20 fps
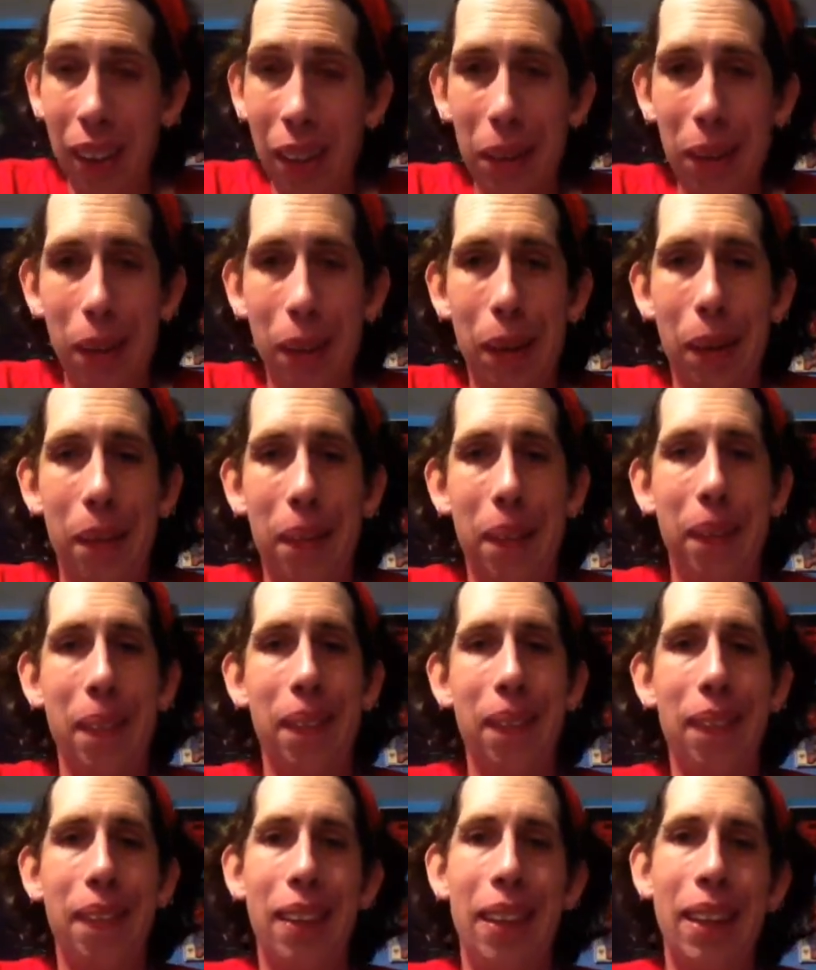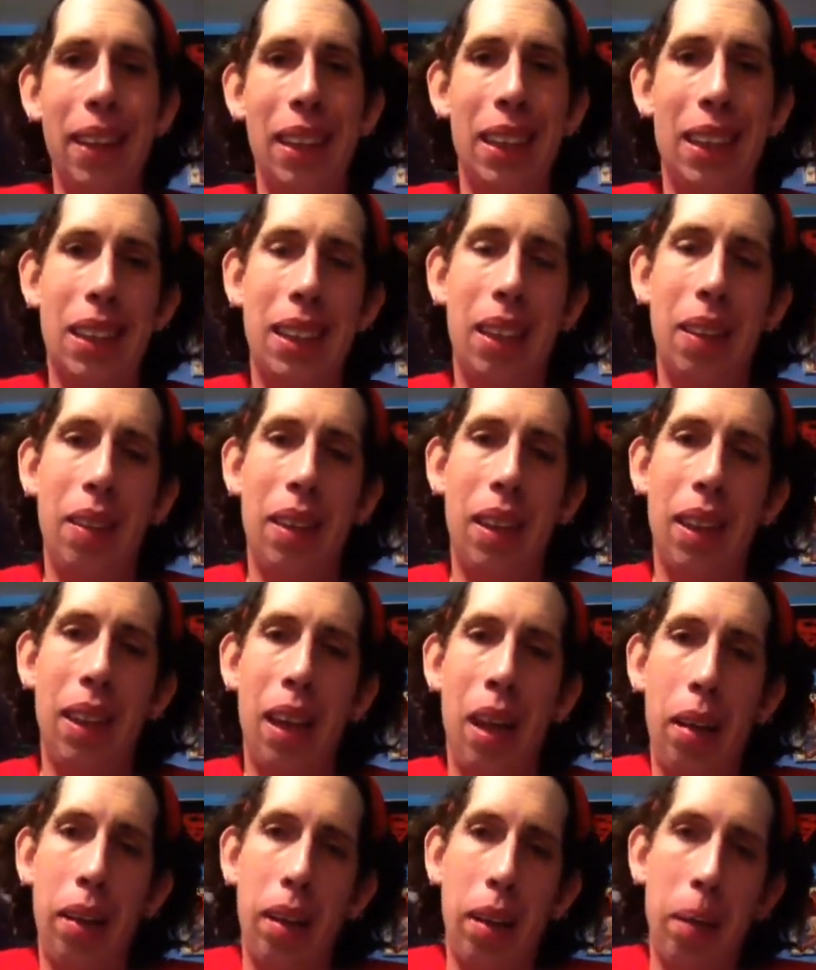So it's something
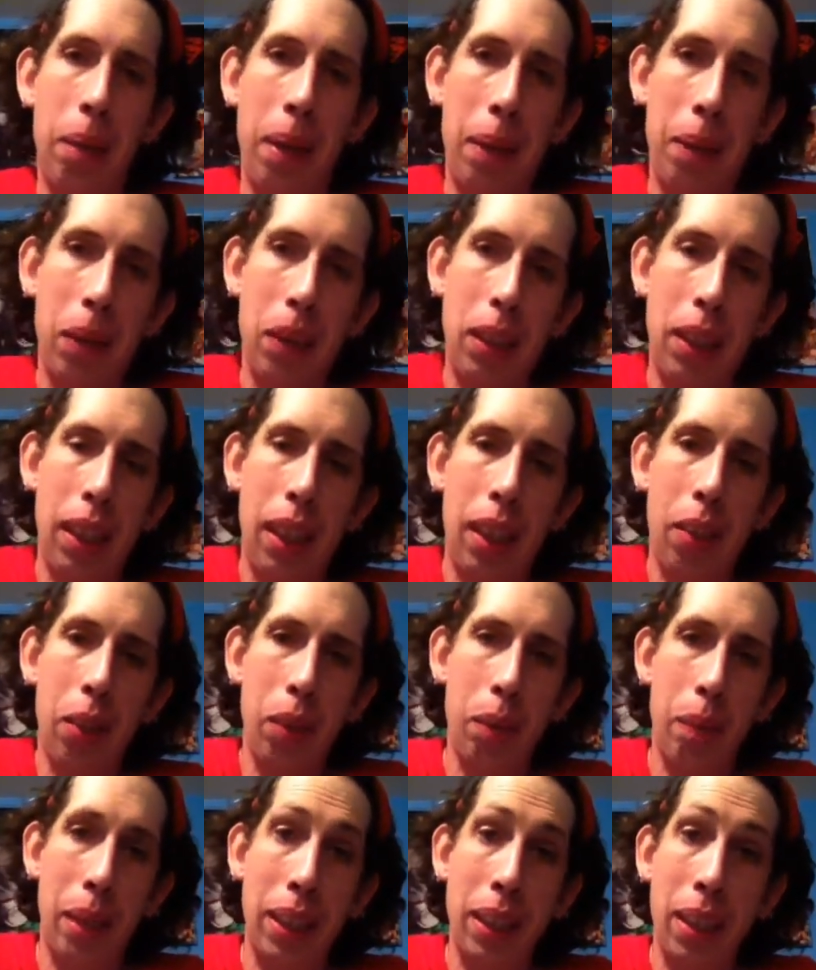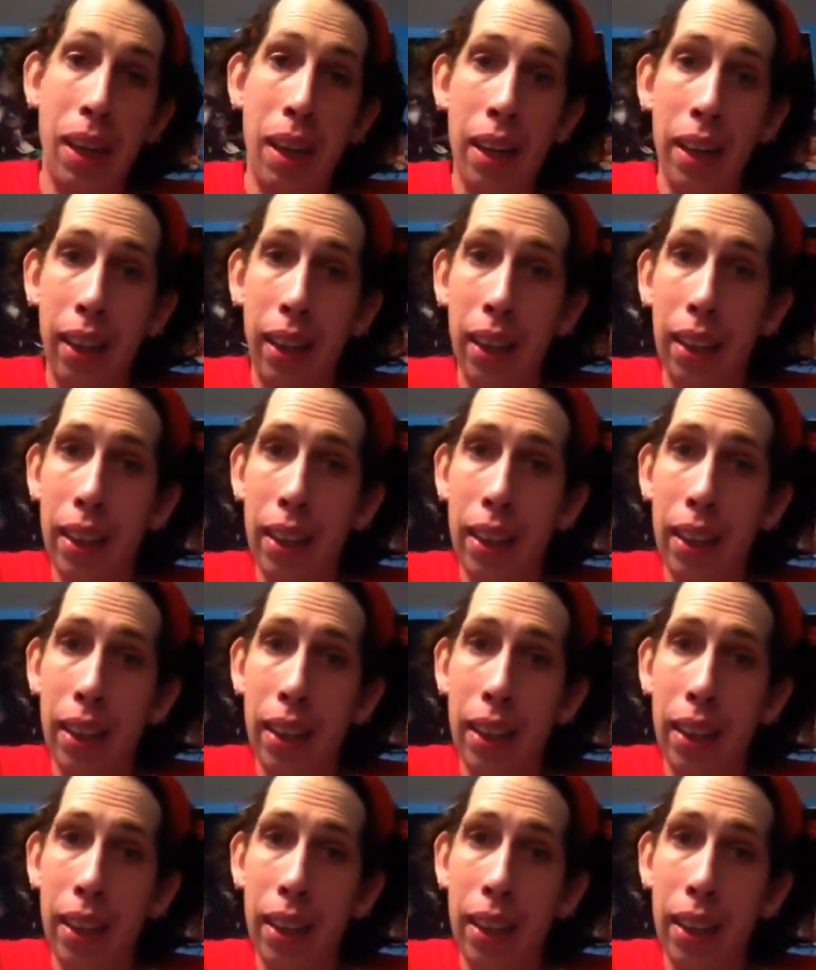I'm going to be able to share with my daughter.